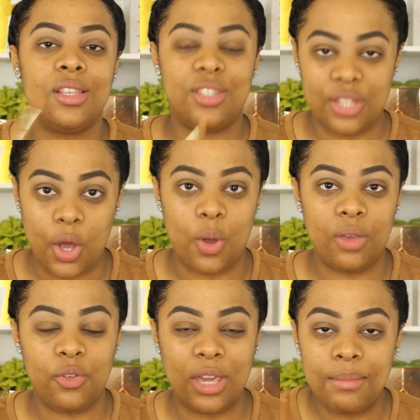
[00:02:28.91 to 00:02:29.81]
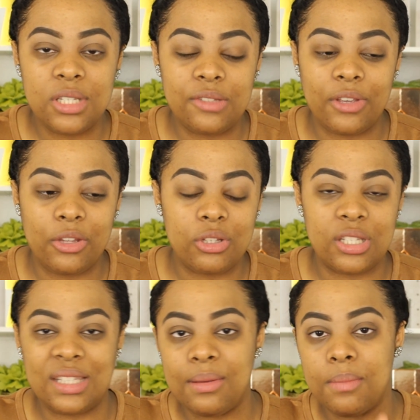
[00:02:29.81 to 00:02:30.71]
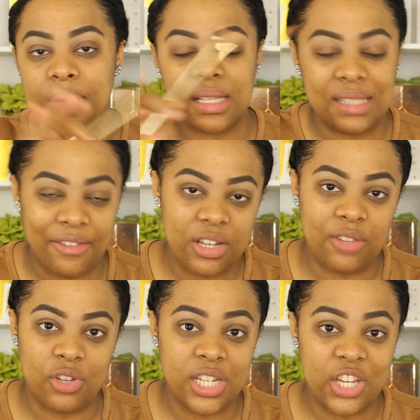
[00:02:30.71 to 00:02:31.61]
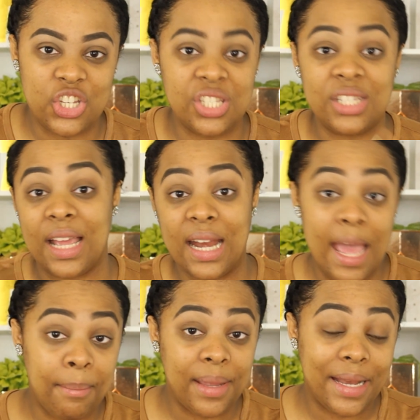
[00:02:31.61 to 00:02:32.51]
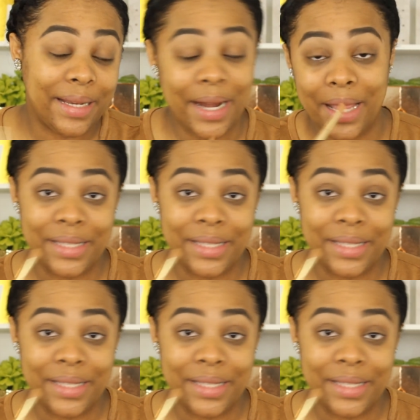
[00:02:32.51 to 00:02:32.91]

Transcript: So if you came to this video to see me mix 70 foundations, not gonna happen.